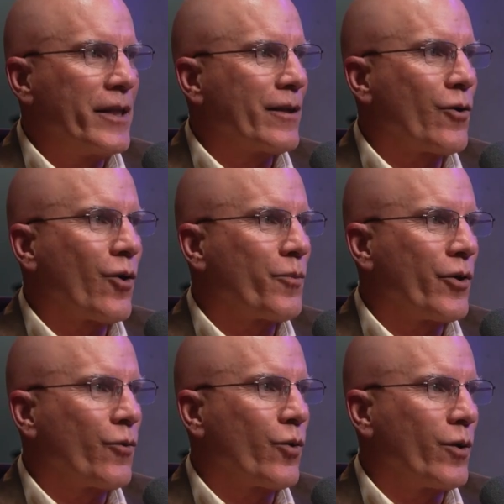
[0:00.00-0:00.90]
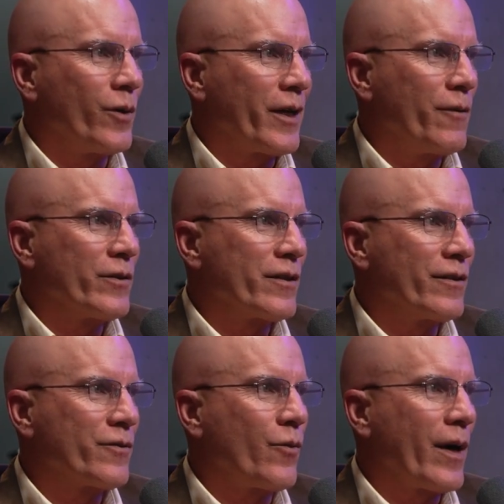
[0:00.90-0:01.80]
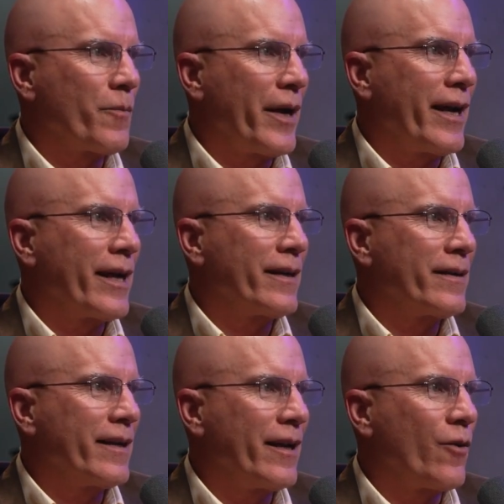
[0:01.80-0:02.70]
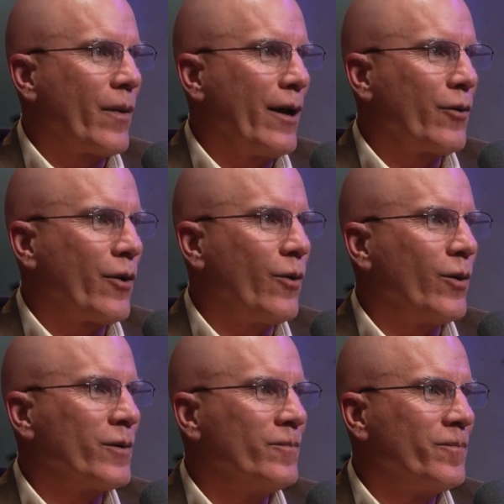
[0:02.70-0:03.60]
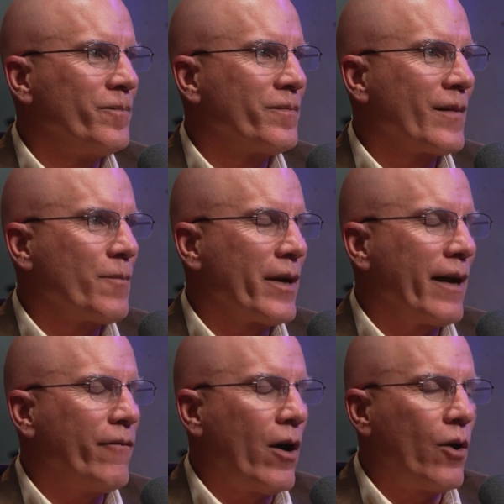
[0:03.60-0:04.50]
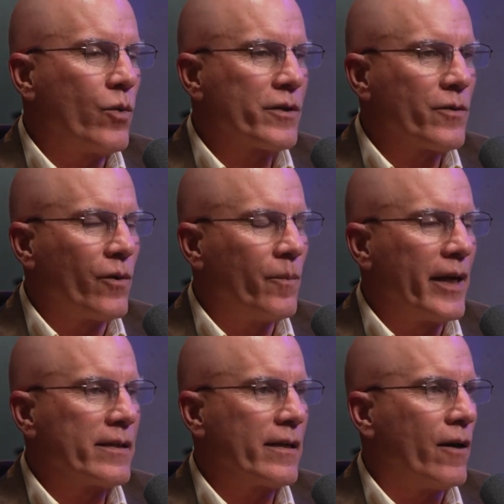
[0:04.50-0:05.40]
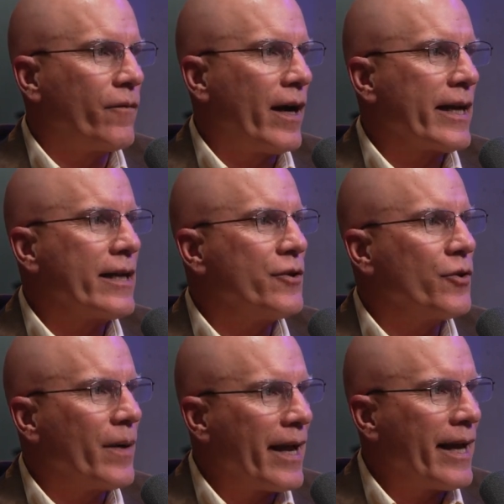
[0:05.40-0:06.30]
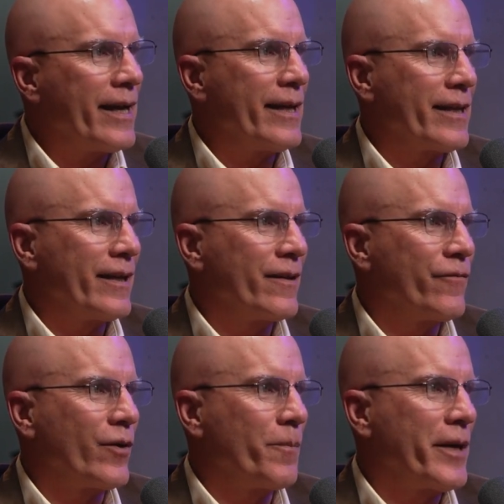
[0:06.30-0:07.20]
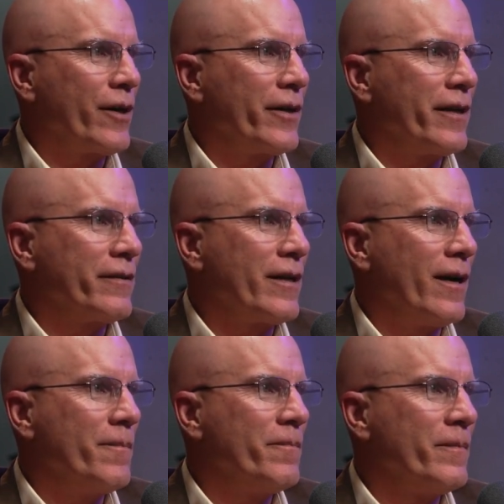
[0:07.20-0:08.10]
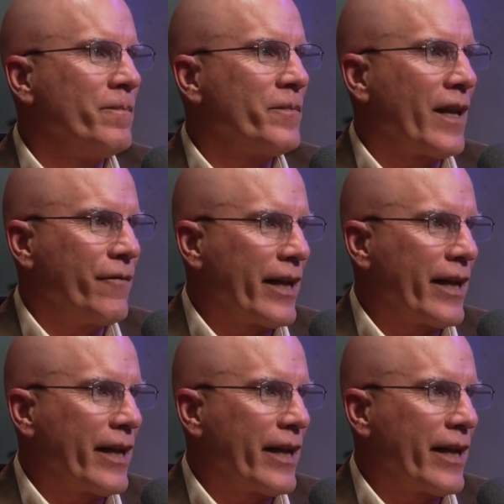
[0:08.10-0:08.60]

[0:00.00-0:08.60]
in the corporate world, I was a square peg in a round hole. But I've always told myself I can do anything for a period of time. If it